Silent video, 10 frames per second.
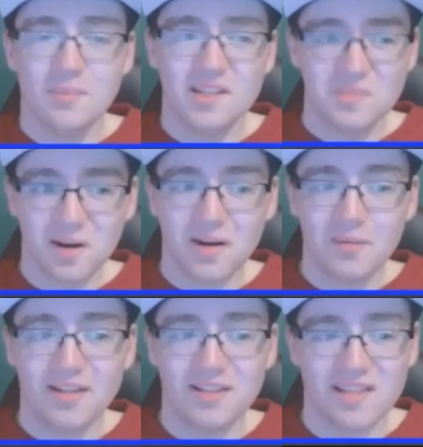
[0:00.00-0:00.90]
the best part
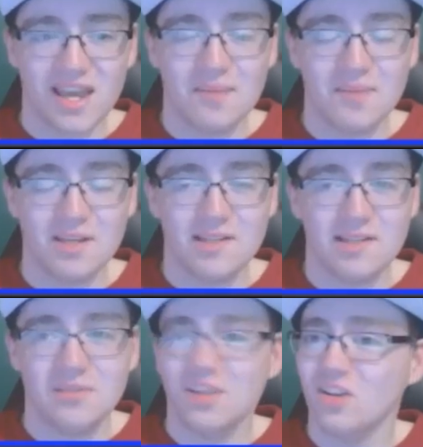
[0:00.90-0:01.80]
about this game is
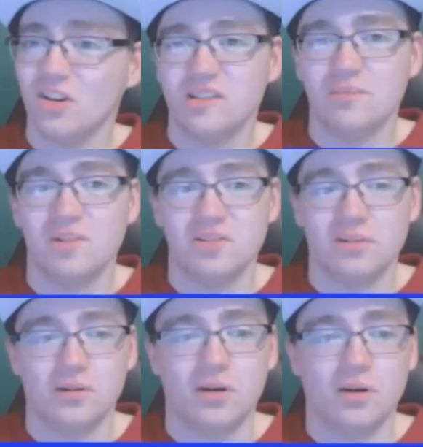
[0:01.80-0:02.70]
um, you can customize your
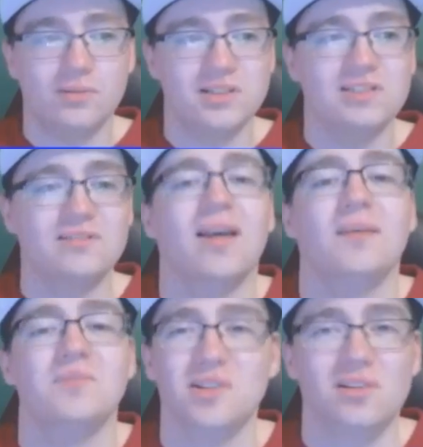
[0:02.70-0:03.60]
own card, which is
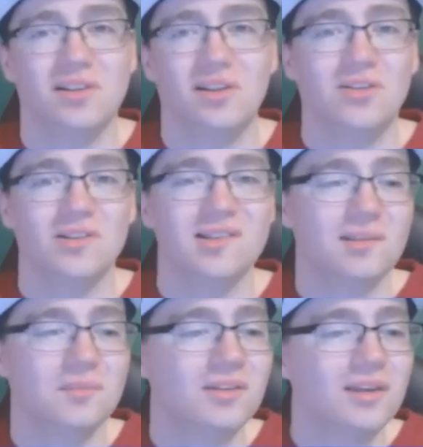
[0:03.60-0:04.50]
absolutely
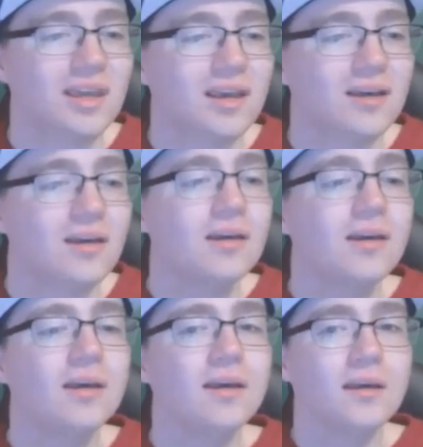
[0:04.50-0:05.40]
awesome. So yeah,
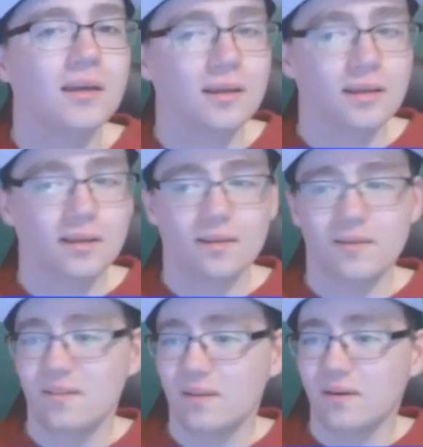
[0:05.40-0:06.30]

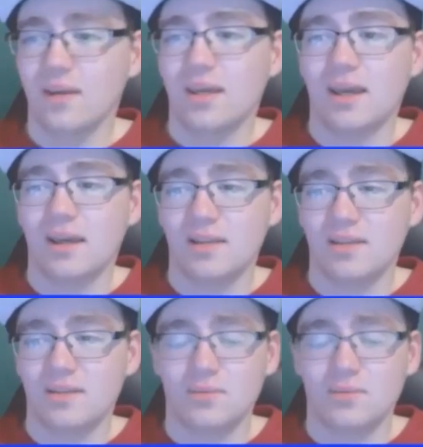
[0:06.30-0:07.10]
so yeah, it's